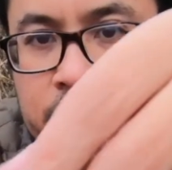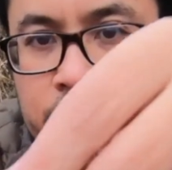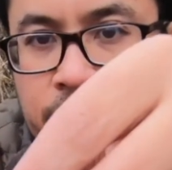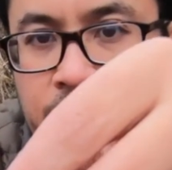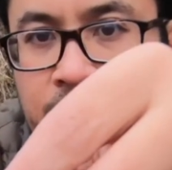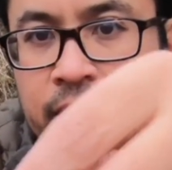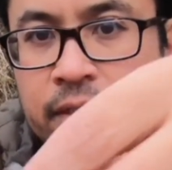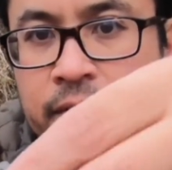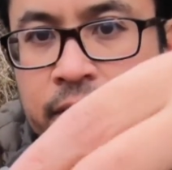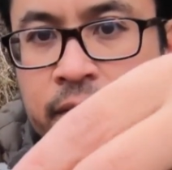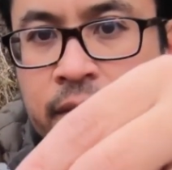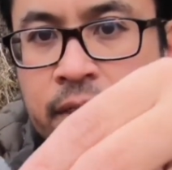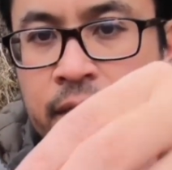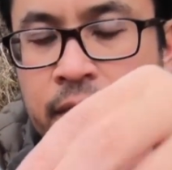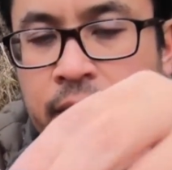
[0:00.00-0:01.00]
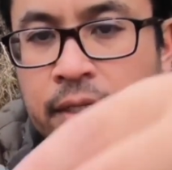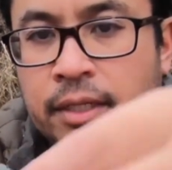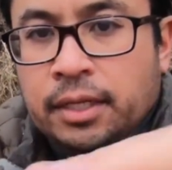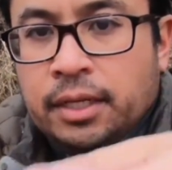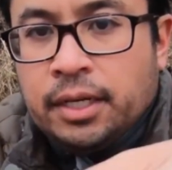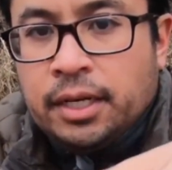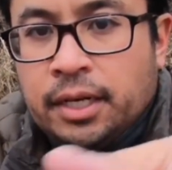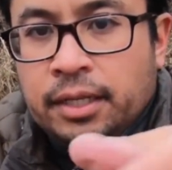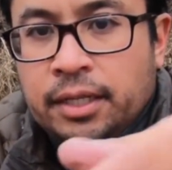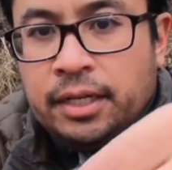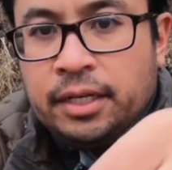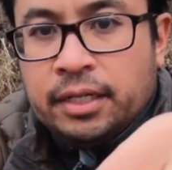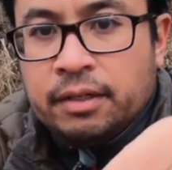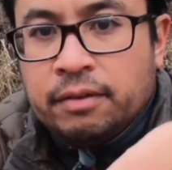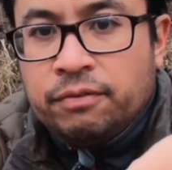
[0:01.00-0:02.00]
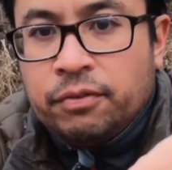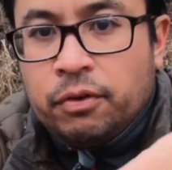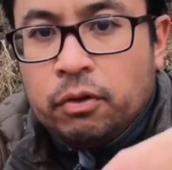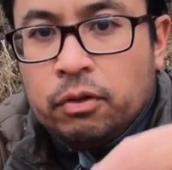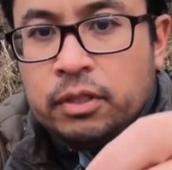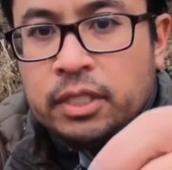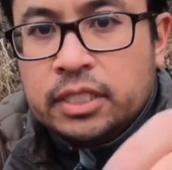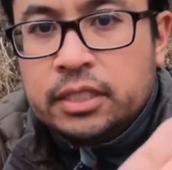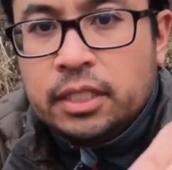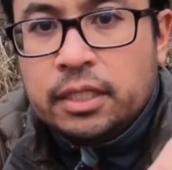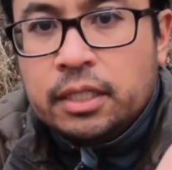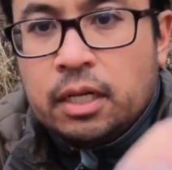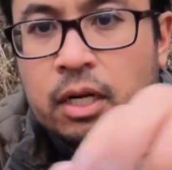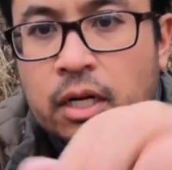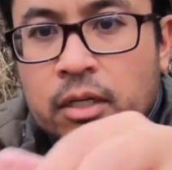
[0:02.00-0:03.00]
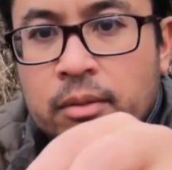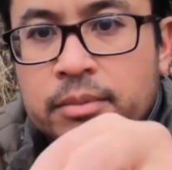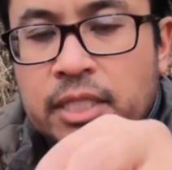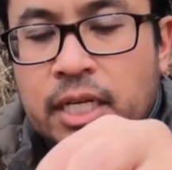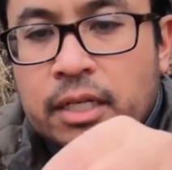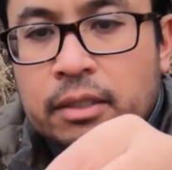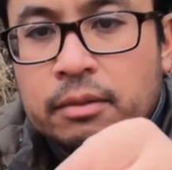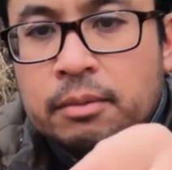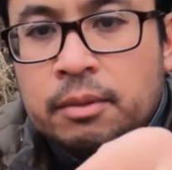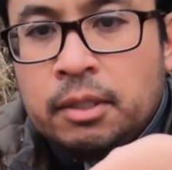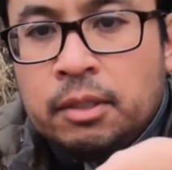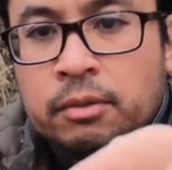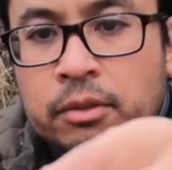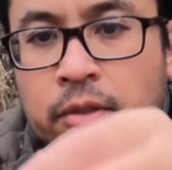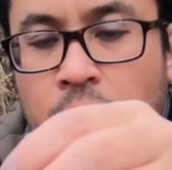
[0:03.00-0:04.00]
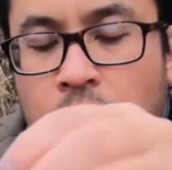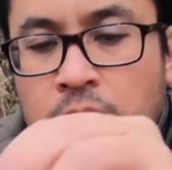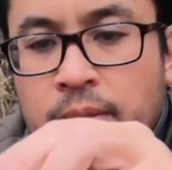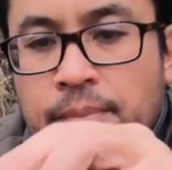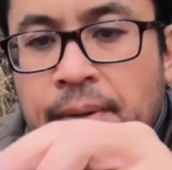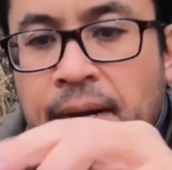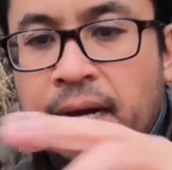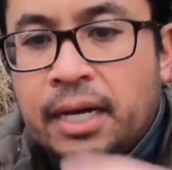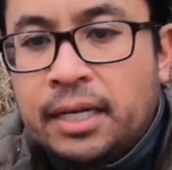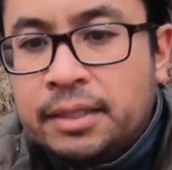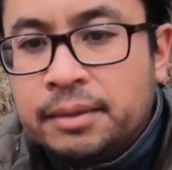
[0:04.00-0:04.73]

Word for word: around, and then you can fold these little arms out to hold the pot.